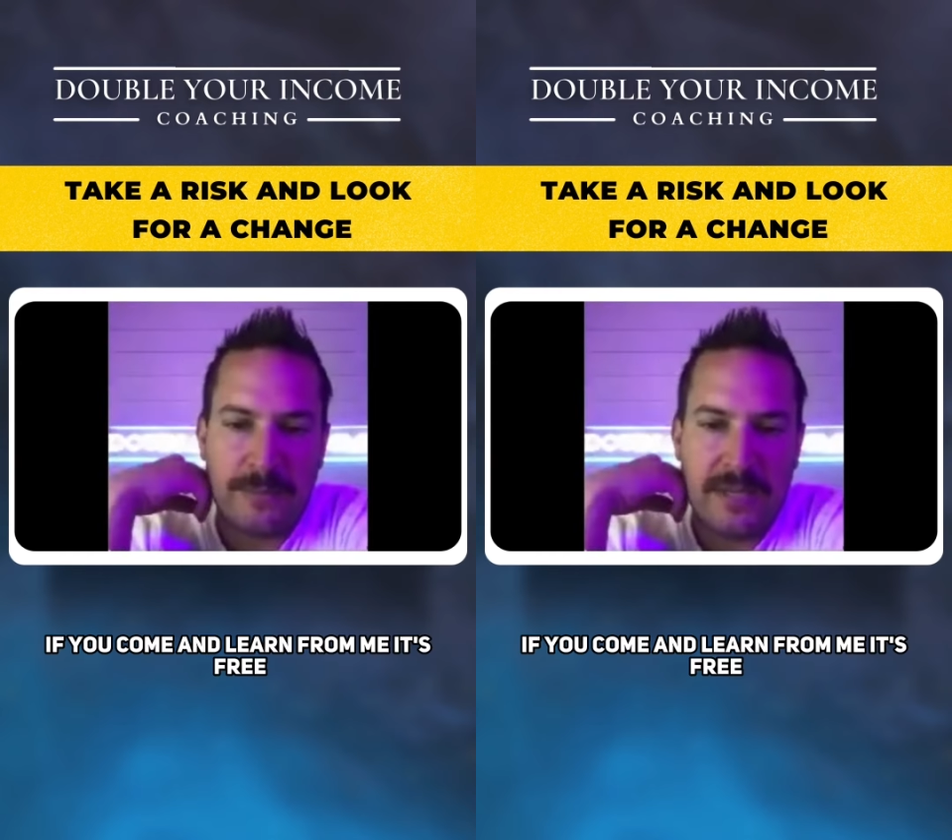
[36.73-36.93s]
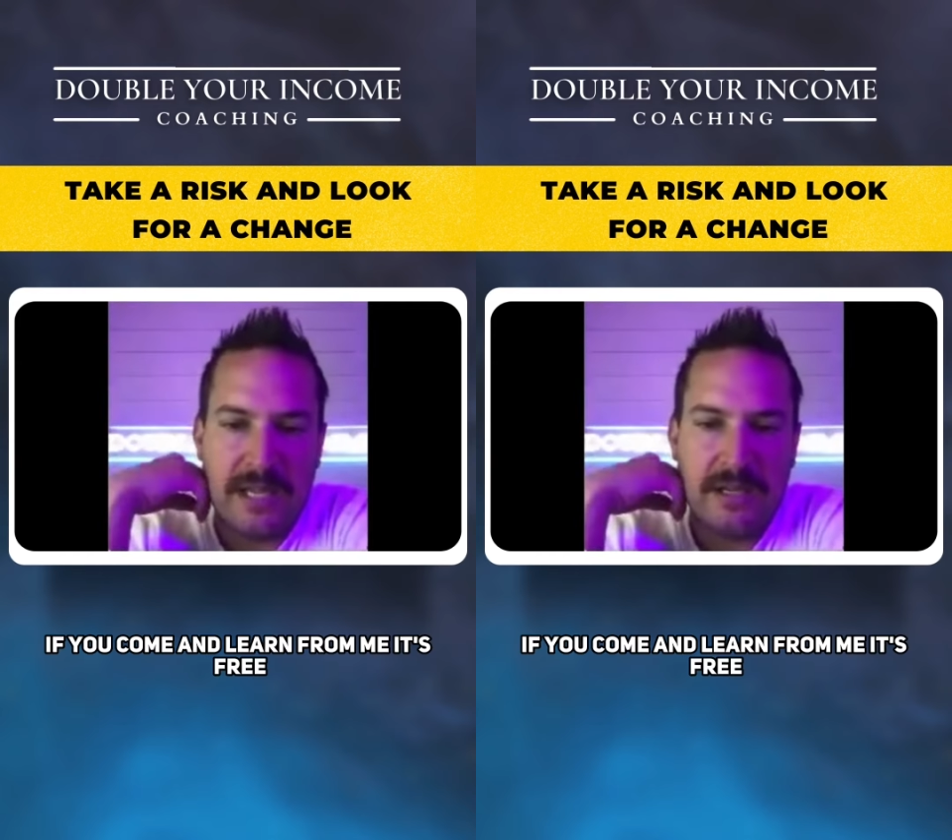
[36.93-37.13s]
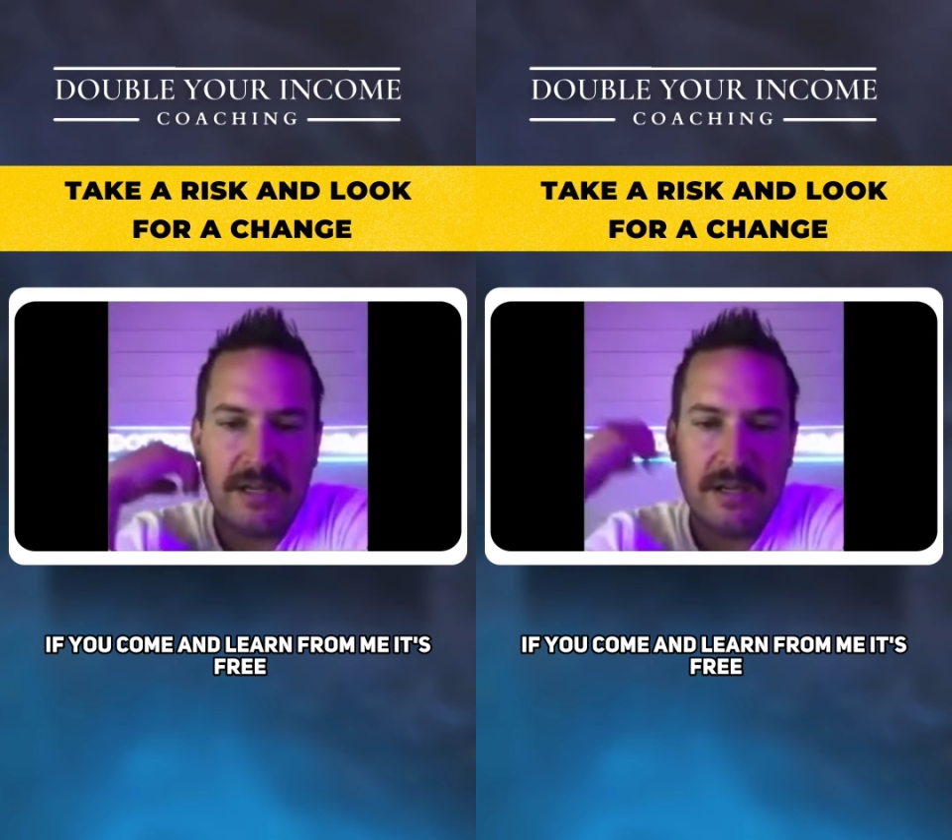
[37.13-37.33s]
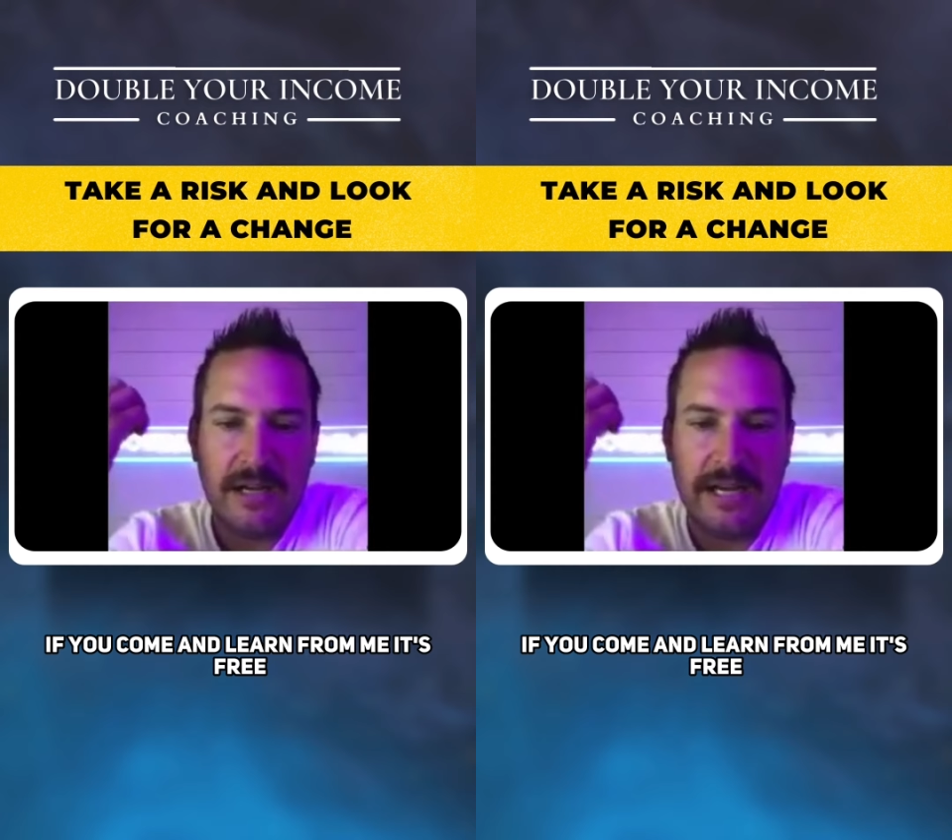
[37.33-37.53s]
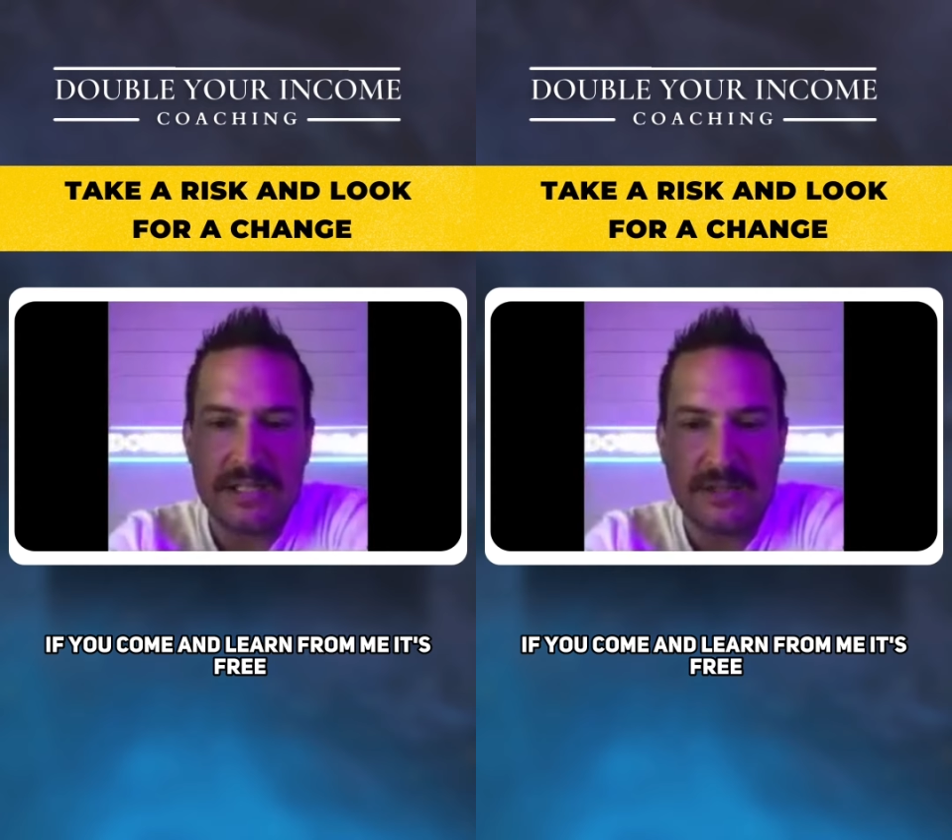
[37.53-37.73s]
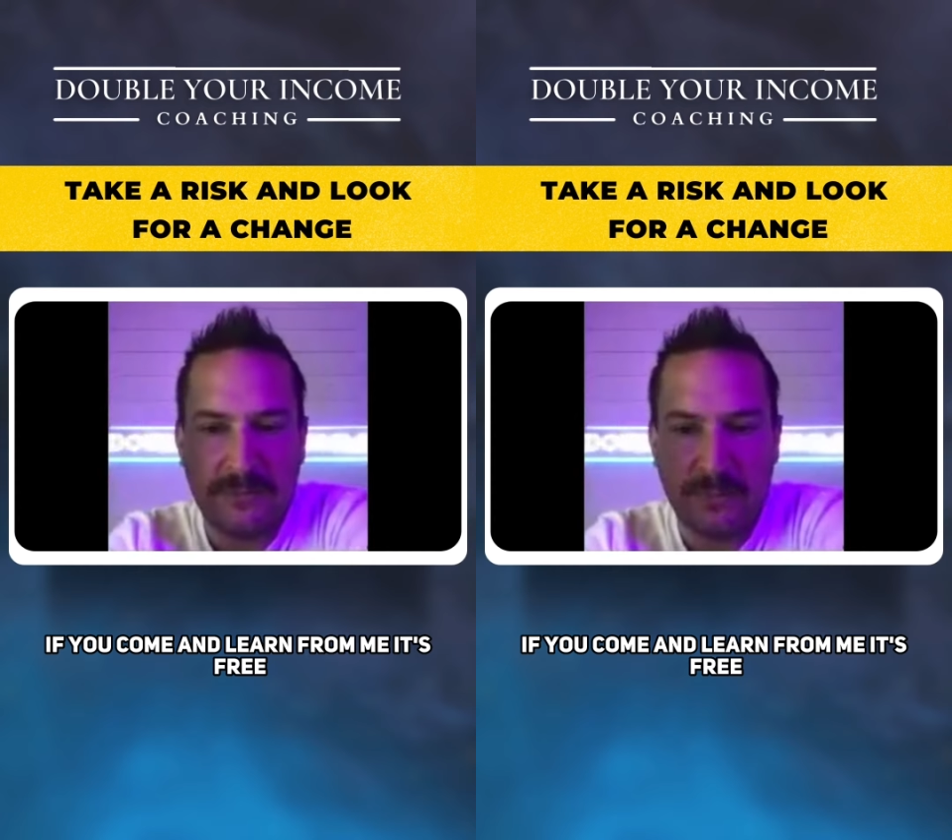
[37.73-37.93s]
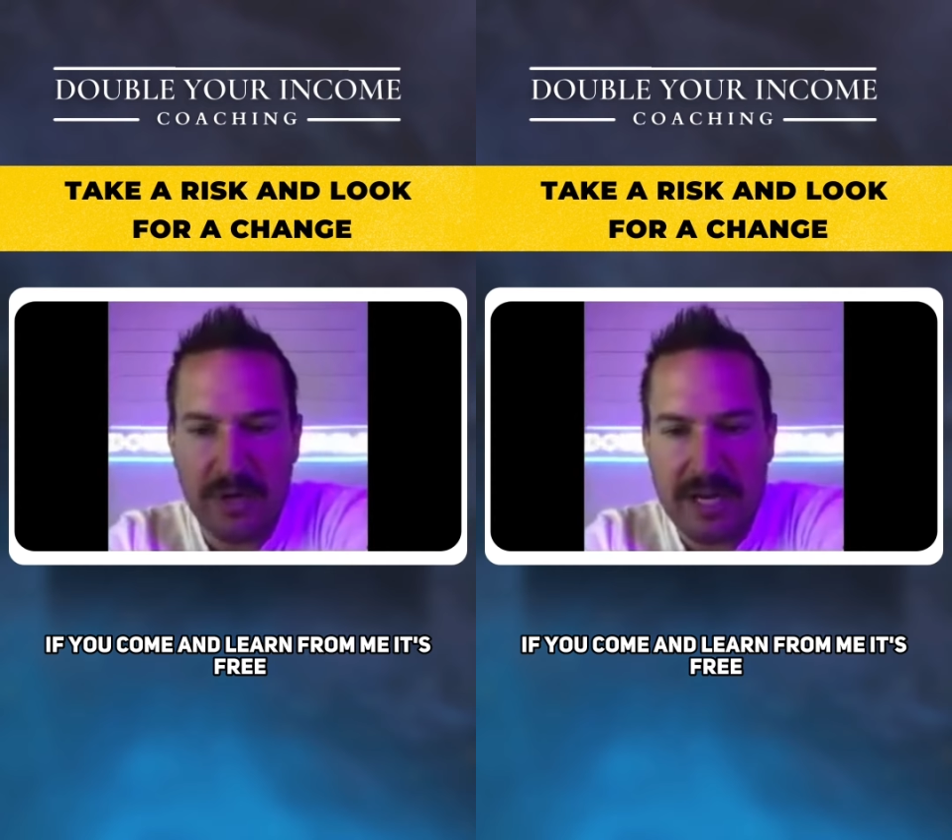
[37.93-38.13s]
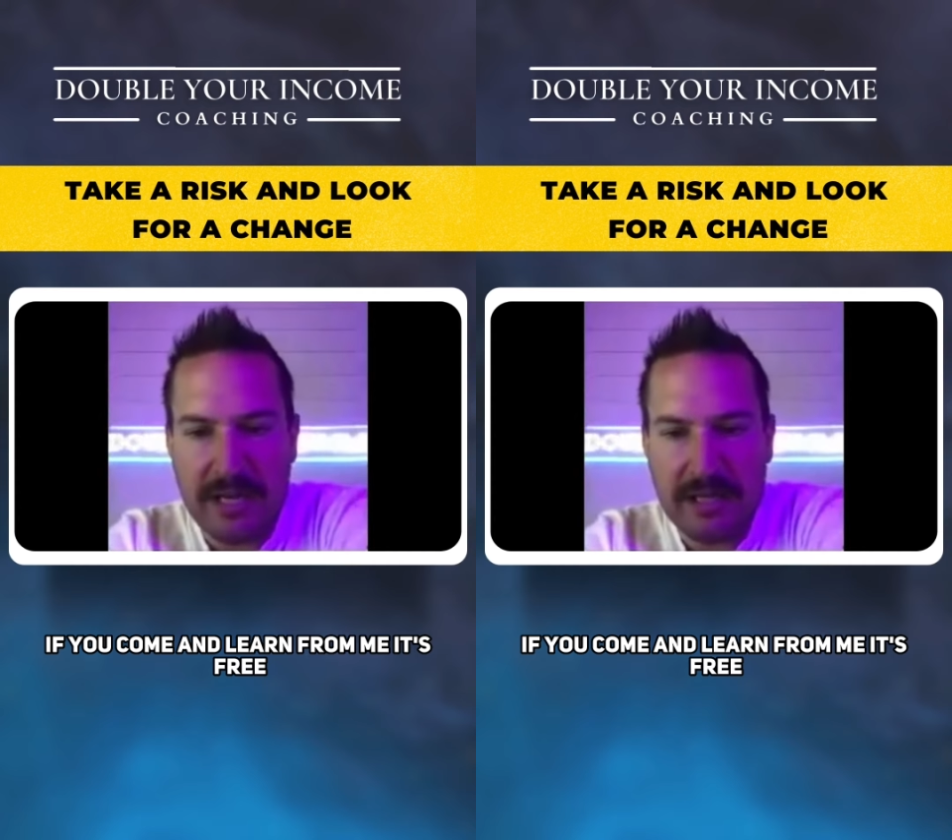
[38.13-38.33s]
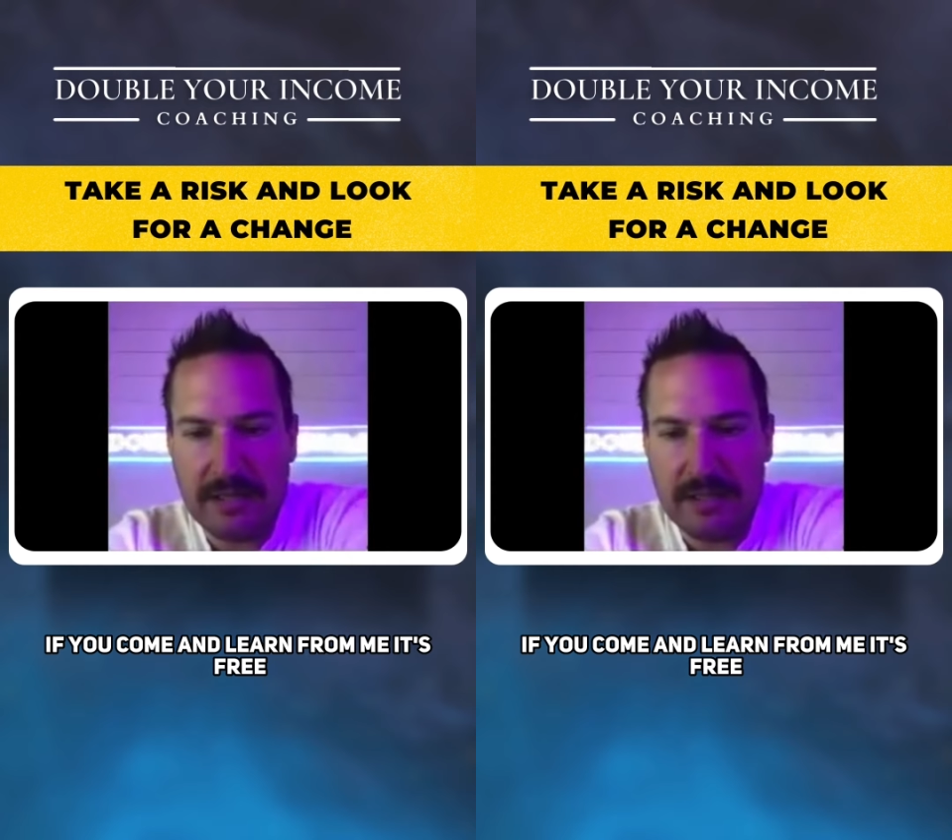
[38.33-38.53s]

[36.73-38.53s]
me, it's free.